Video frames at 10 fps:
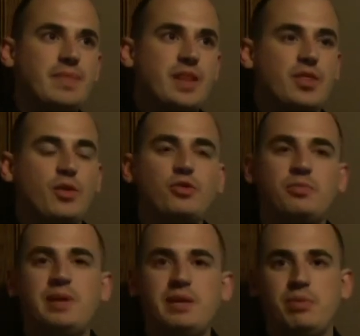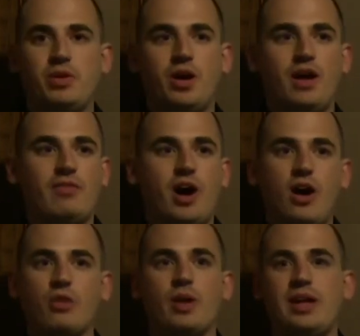those people have
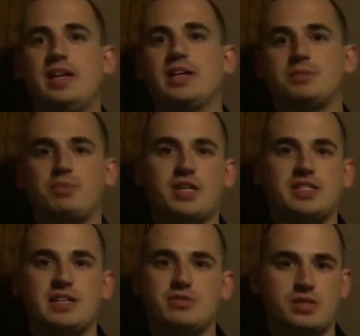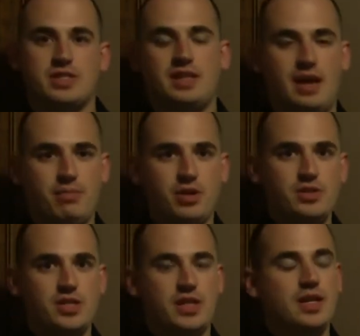already expressed interest in that
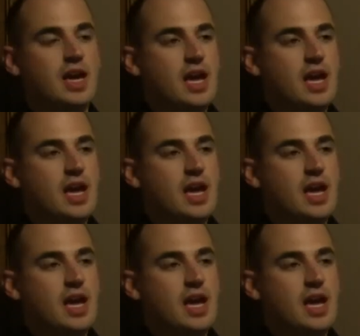person.